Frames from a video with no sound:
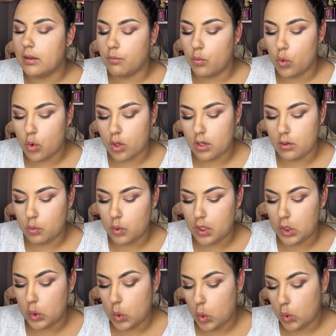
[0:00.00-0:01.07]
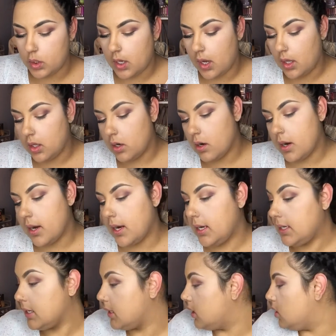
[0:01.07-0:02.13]
more than one gold color, and I
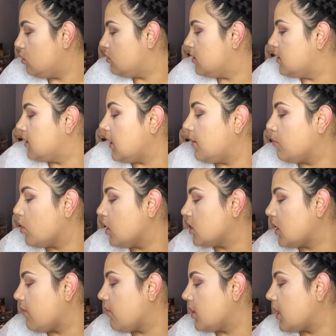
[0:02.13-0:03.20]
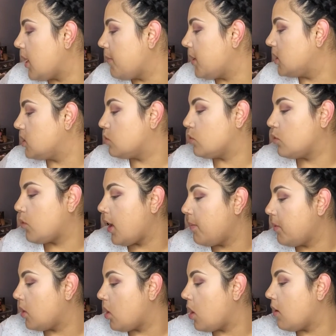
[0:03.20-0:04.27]
did use the same brush every time. I just would
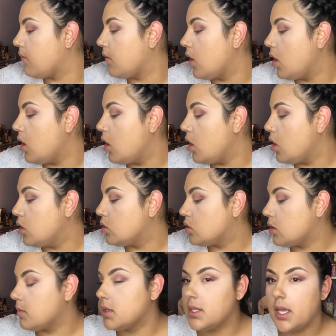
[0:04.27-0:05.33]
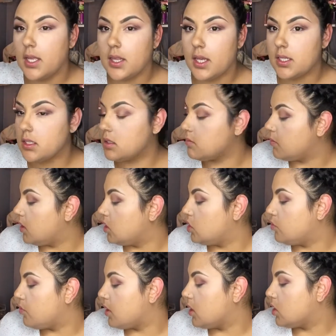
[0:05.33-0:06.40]
wipe it off. So I'm going to take that
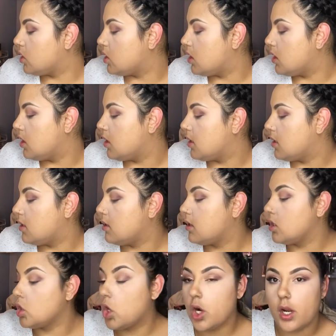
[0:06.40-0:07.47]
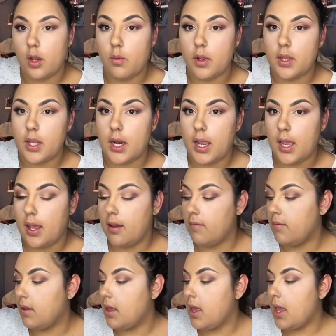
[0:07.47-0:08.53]
smudge brush, the Target one that I have,
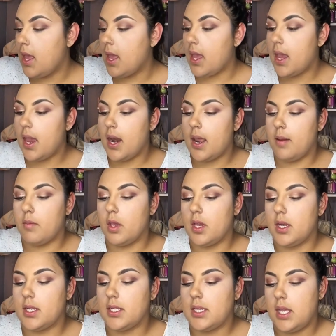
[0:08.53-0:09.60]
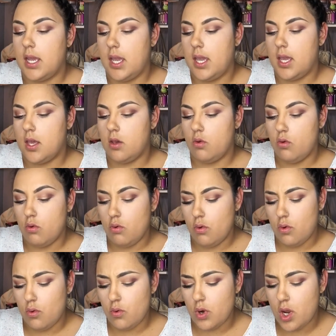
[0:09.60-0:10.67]
and I'm going to take,
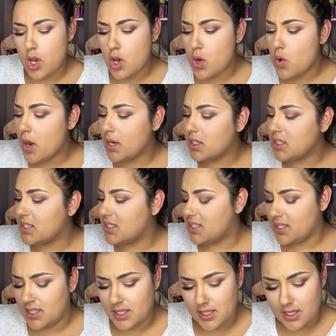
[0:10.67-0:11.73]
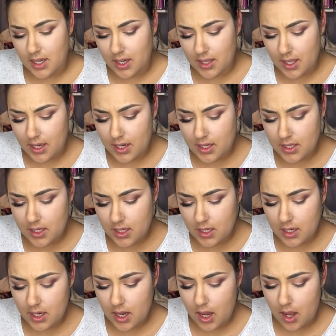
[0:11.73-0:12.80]
oh no, I just dug that into
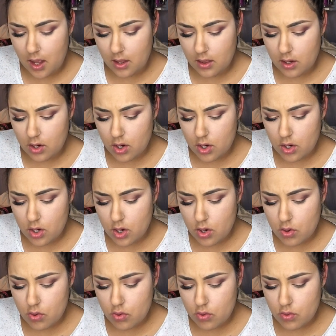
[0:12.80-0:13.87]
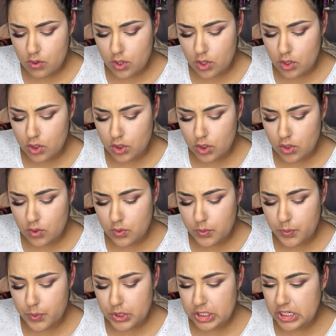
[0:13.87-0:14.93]
a color. No, you're so
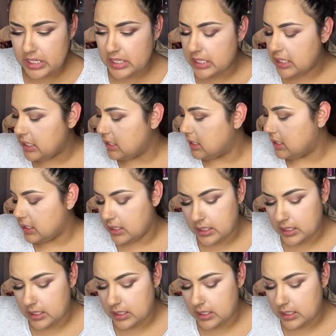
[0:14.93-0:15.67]
pretty.